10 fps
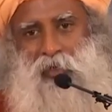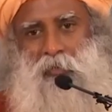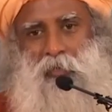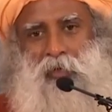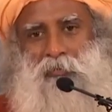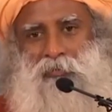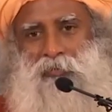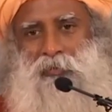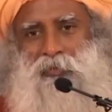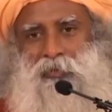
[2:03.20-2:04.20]
Ram Ram.
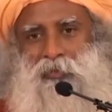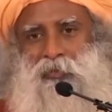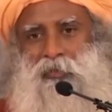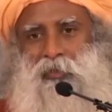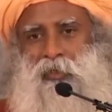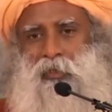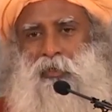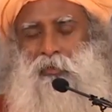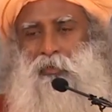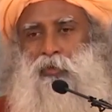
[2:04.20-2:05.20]

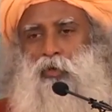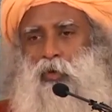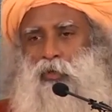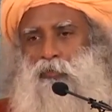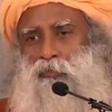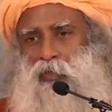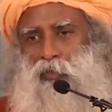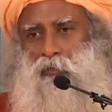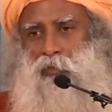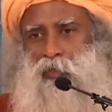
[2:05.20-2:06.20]
No other
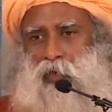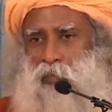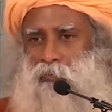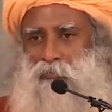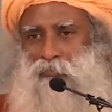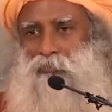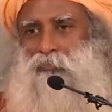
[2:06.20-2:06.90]
word but Ram.